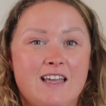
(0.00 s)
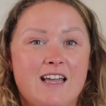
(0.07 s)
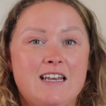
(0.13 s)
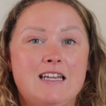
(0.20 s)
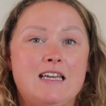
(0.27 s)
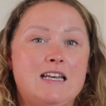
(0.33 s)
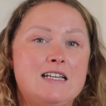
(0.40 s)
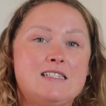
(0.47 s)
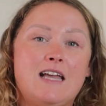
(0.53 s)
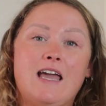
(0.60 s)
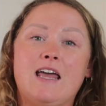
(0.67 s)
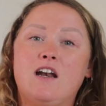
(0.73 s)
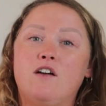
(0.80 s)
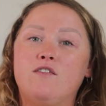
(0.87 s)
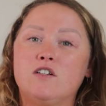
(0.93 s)
thing I did is I
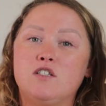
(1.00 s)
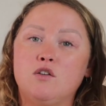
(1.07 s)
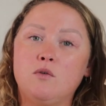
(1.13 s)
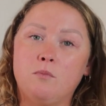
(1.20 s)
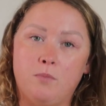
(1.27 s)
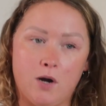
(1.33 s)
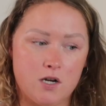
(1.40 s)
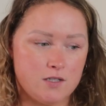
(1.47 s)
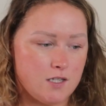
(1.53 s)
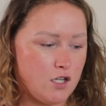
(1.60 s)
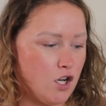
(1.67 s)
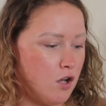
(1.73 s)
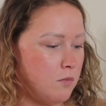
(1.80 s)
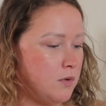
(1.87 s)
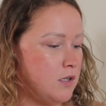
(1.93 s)
headed over to Barnes &
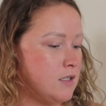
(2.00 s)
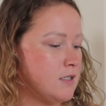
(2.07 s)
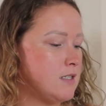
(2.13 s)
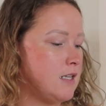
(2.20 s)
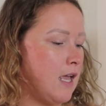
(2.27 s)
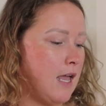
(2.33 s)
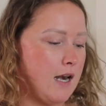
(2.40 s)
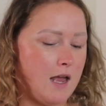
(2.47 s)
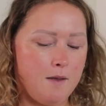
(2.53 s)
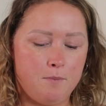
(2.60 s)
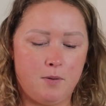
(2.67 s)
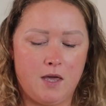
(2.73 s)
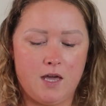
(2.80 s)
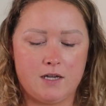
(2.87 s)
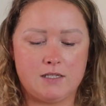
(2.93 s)
Noble and I
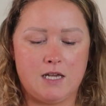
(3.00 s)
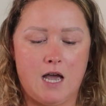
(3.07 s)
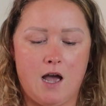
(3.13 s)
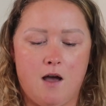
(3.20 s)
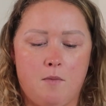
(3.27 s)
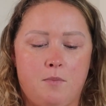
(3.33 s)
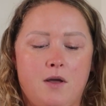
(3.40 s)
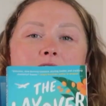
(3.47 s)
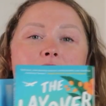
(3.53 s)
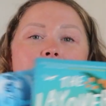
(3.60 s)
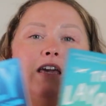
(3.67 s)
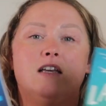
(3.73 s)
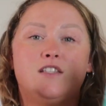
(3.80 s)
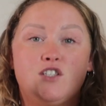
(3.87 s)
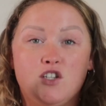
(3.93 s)
picked up
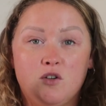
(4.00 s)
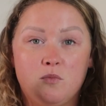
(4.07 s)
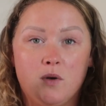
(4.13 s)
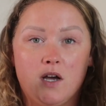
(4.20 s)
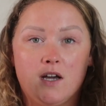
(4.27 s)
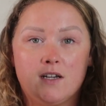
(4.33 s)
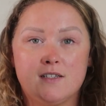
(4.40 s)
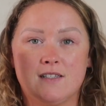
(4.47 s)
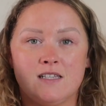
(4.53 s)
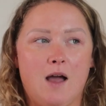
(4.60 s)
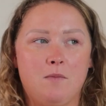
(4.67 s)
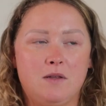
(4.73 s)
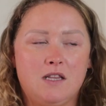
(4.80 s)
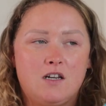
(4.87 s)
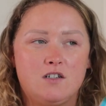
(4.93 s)
these 2 books.
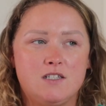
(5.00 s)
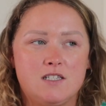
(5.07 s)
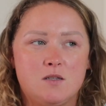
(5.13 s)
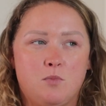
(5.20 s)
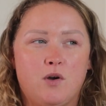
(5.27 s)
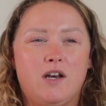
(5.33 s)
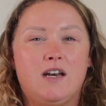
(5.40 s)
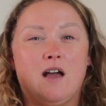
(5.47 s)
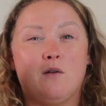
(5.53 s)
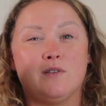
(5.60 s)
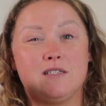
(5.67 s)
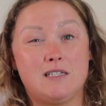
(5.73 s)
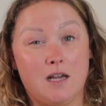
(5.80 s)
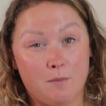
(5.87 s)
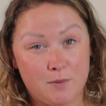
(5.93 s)
I'm a little disappointed. I was
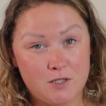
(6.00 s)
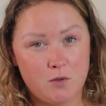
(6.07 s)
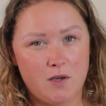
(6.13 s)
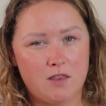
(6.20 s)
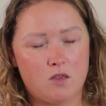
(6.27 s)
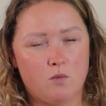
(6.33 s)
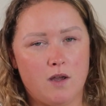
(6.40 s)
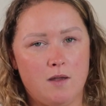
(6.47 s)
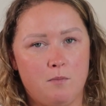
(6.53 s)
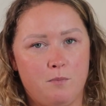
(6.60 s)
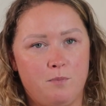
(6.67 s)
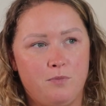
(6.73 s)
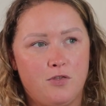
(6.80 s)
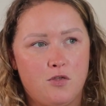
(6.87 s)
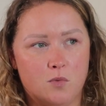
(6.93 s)
stuck between three
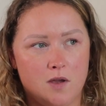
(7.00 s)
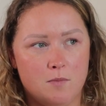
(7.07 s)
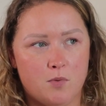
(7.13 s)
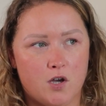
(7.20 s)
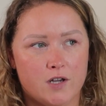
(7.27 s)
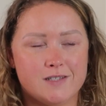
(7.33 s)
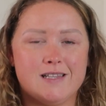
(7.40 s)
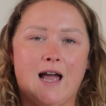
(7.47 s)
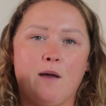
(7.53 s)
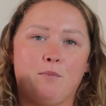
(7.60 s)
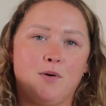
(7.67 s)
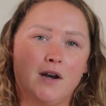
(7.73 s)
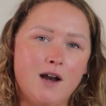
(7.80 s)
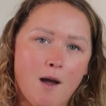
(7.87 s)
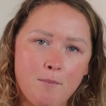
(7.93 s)
books. I
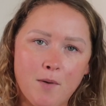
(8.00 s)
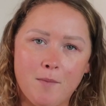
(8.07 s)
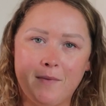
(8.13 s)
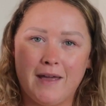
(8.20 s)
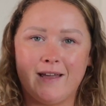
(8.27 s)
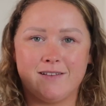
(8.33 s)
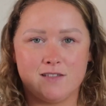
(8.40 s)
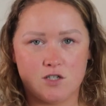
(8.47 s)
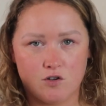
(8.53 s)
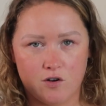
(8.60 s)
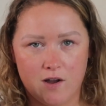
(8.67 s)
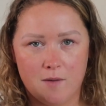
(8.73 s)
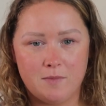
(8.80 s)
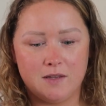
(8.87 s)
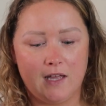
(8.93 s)
put it up on my
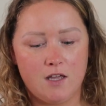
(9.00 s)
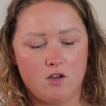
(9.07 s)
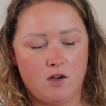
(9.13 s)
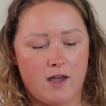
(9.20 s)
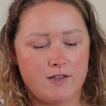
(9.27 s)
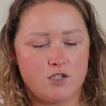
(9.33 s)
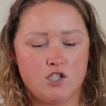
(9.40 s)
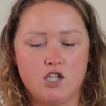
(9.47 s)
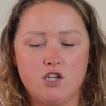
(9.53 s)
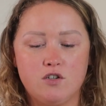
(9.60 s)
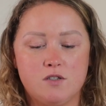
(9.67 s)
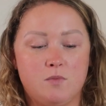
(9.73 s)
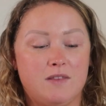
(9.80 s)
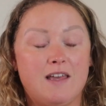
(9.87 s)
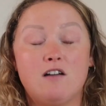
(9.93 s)
Instagram and let you guys
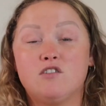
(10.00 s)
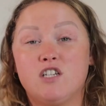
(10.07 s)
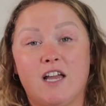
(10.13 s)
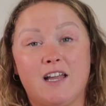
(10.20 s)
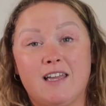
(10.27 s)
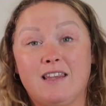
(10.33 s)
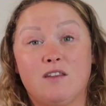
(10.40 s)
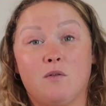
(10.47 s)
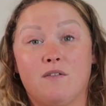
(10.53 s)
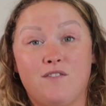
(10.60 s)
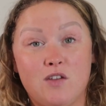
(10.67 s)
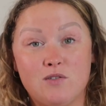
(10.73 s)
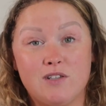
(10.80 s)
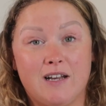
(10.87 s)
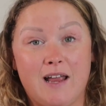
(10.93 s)
choose without checking the
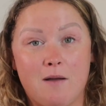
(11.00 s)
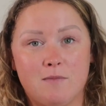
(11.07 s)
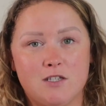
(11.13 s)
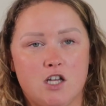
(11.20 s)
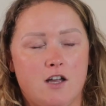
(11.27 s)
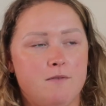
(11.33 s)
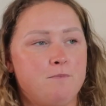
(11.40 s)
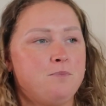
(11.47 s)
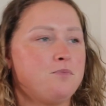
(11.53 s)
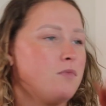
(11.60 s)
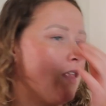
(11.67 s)
reviews on Amazon,